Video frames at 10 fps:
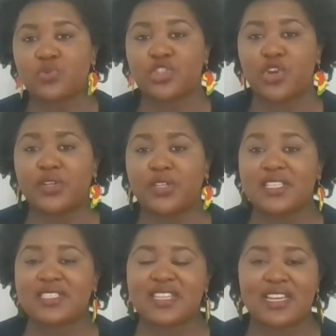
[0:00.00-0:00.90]
were
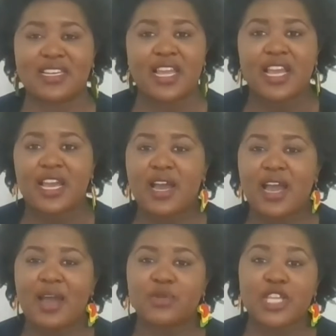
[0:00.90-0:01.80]
journalists and
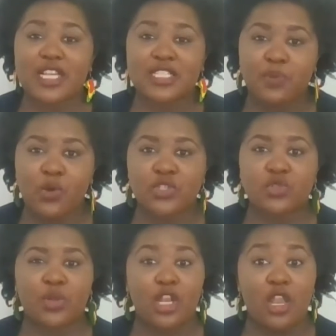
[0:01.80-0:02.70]
I was
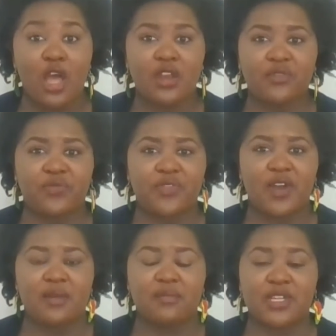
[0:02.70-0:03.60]
exposed to a lot
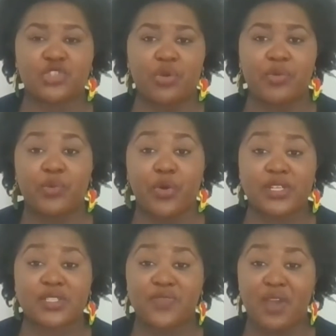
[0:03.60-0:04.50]
of literary
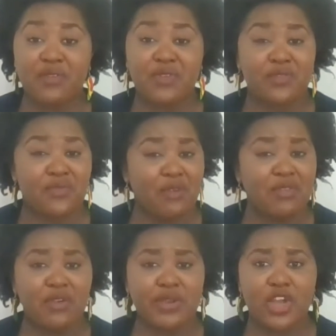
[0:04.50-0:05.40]
works at a very,
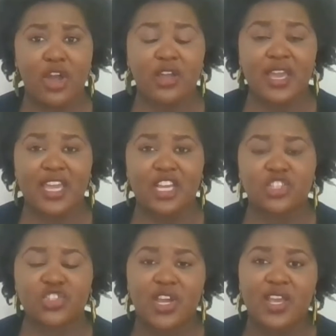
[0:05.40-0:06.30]
very young
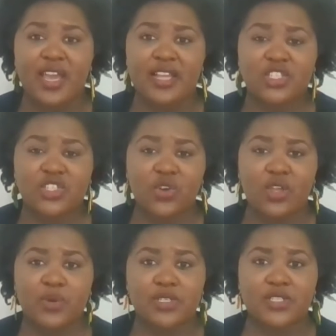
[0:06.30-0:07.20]
age. And so
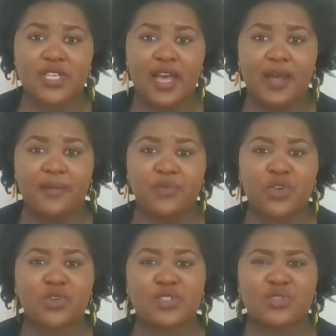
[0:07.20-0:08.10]
it was,
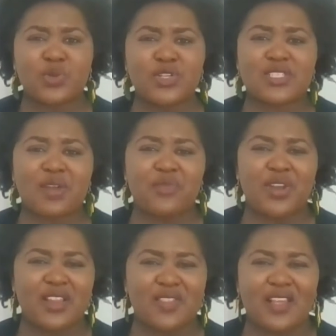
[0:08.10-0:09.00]
when you start
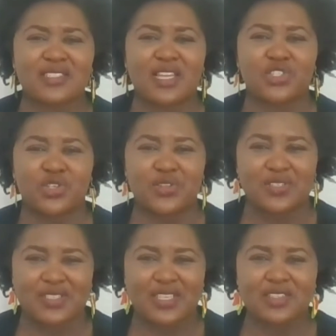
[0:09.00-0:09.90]
reading things like
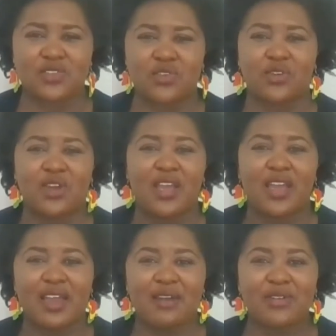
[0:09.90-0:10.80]
Julius Caesar,
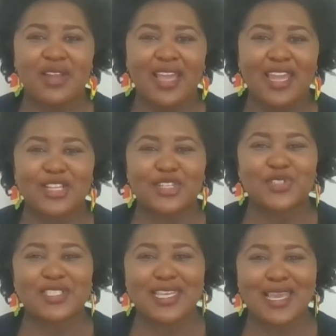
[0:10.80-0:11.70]
around that age, you
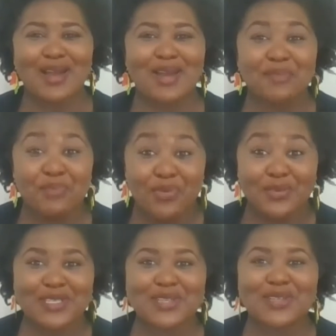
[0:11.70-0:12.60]
see how on
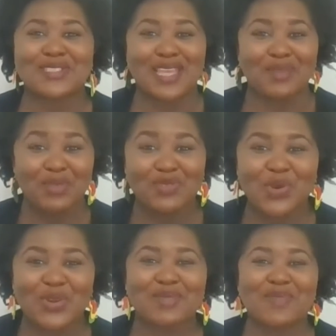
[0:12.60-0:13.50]
Brutus, like we've
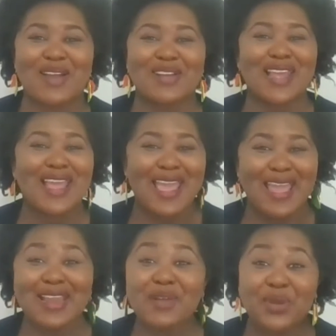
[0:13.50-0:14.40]
talked about,
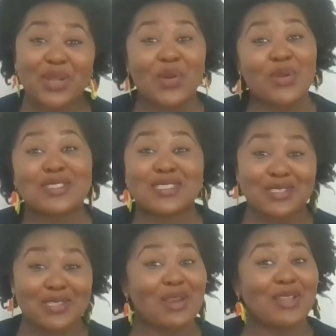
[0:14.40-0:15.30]
and I don't want to go into the
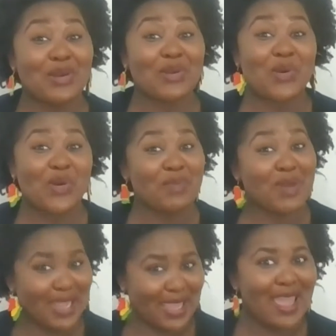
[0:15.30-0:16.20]
soliloquy, but
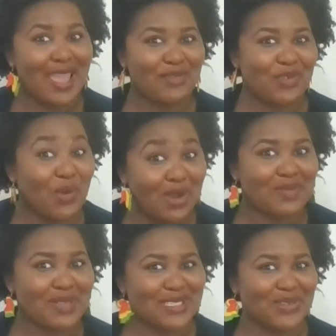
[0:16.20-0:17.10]
I can if you want
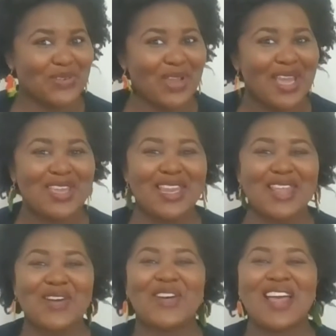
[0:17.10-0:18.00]
me to, you
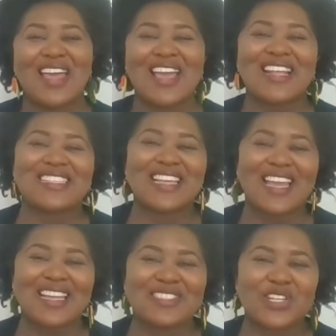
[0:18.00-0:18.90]
know,
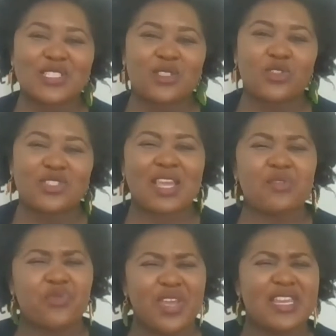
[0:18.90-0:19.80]
and just you
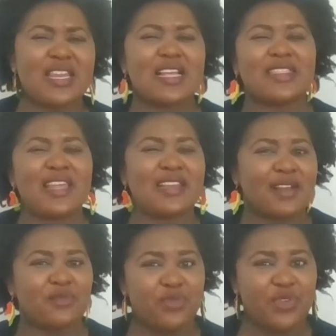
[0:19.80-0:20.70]
start reading. I think
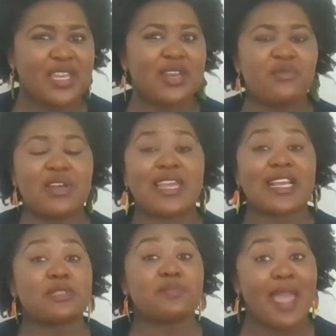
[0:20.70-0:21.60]
that reading really
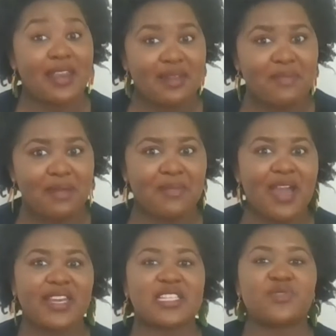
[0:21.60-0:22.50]
expanded my
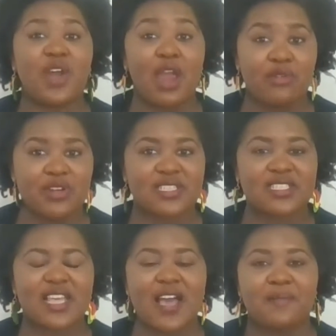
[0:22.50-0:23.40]
mind as far
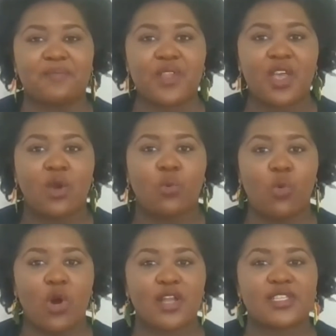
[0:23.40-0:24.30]
as
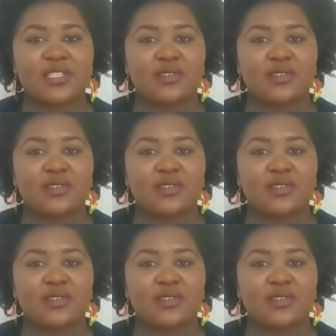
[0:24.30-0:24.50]
what